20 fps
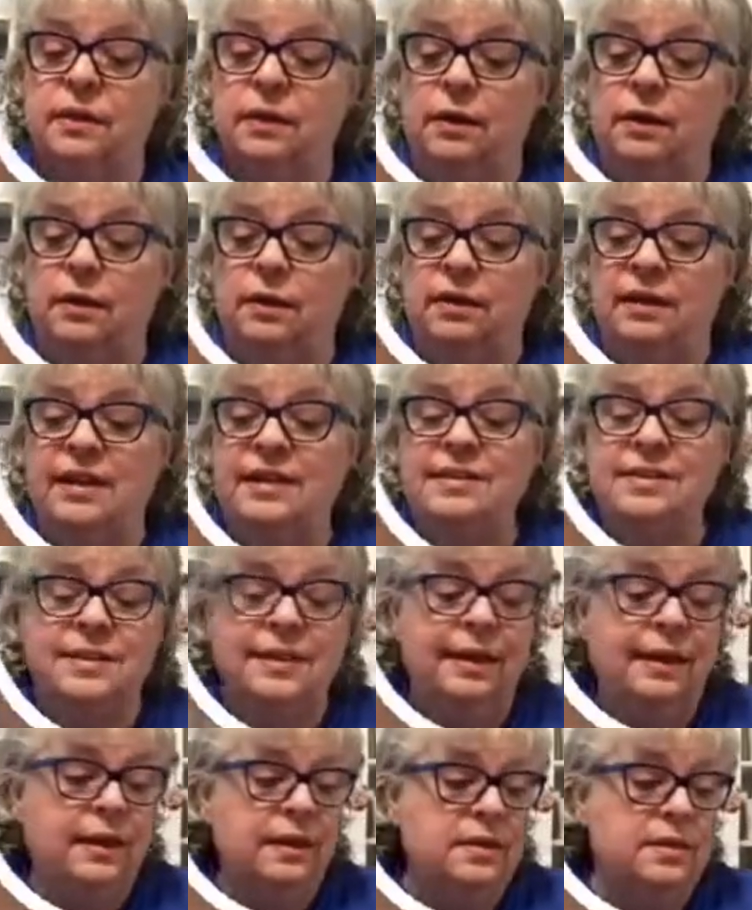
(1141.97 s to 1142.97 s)
these
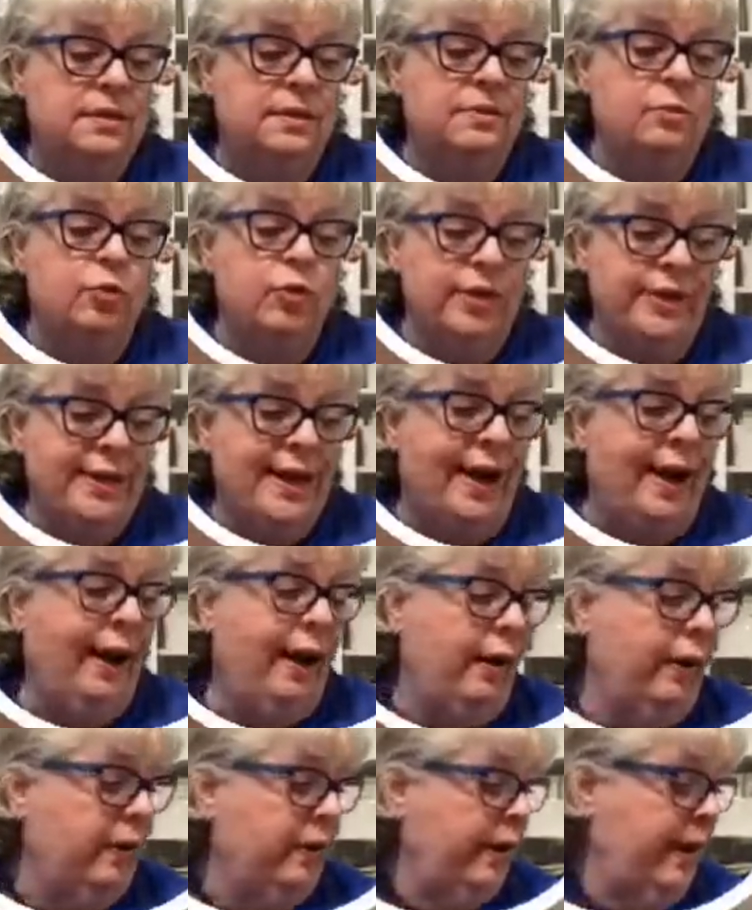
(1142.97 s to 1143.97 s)
things
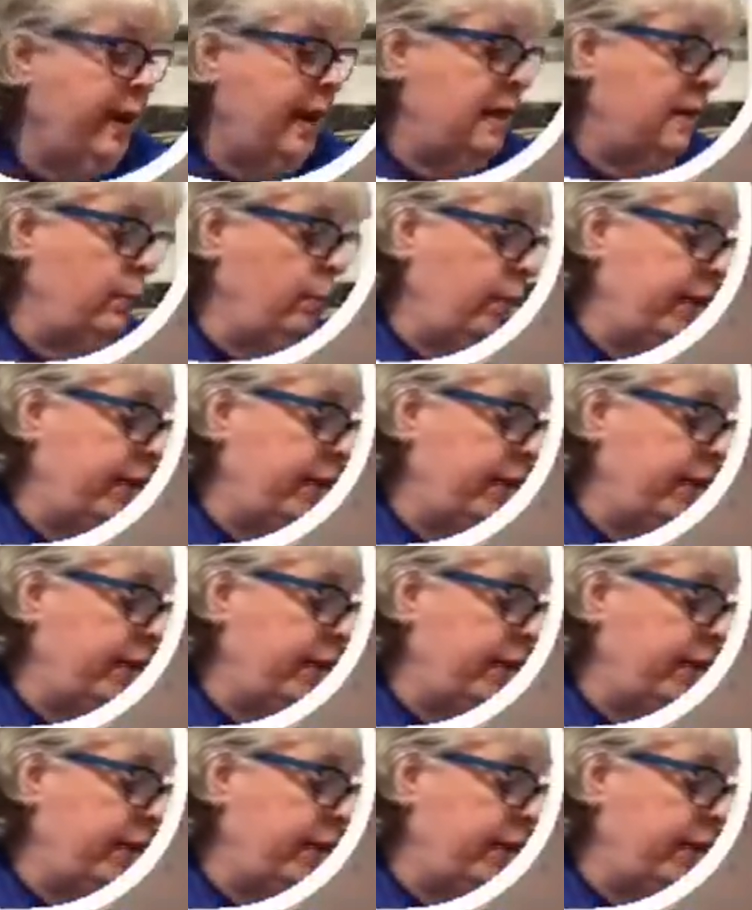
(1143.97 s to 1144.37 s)
retire and we